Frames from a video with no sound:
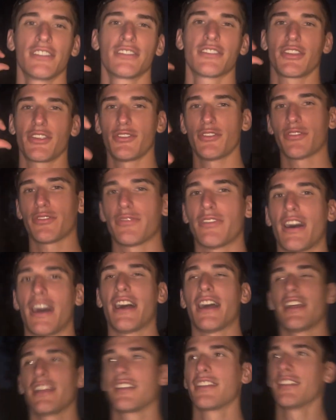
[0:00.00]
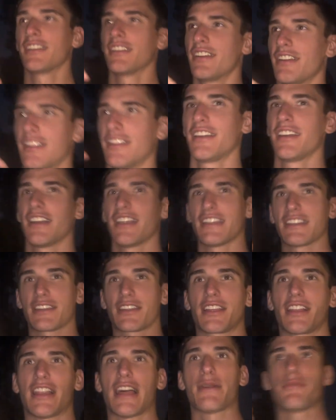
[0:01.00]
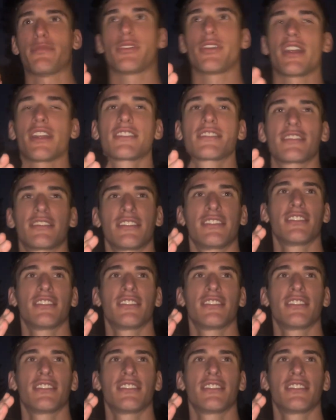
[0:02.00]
to unify and to collaborate,